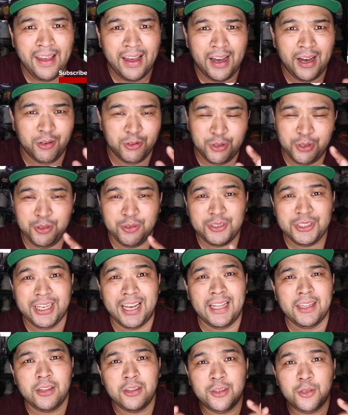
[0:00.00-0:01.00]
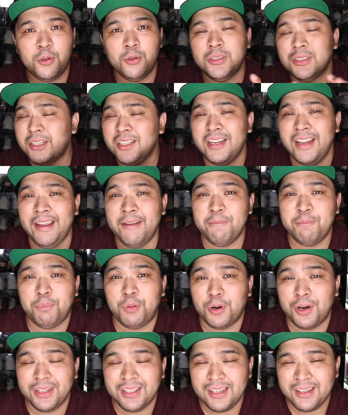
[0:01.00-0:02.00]
How do you chat? Those are the
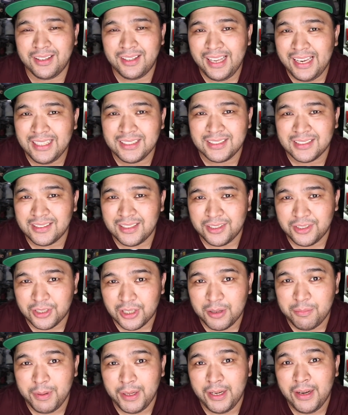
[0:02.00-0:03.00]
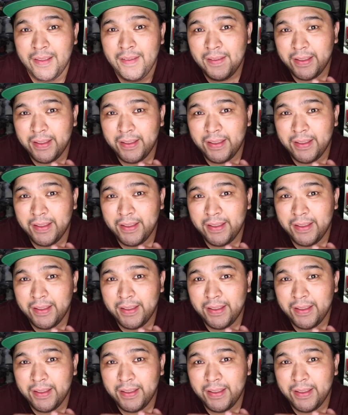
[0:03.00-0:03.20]
important things that determine